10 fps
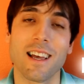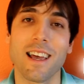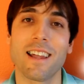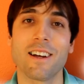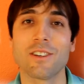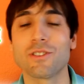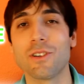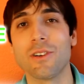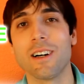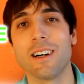And
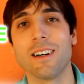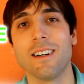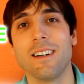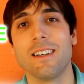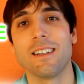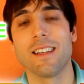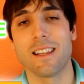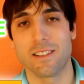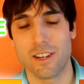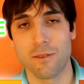also,
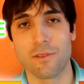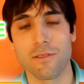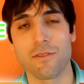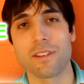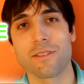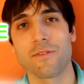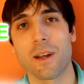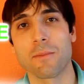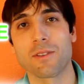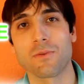and share it with your friends and
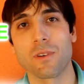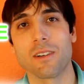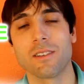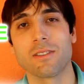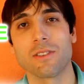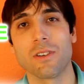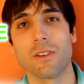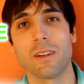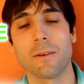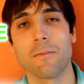family as well. So,
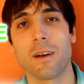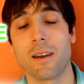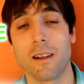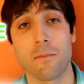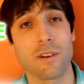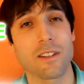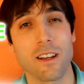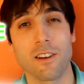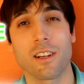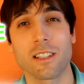and I appreciate
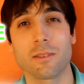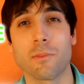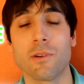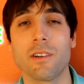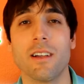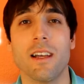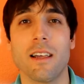all you guys' support.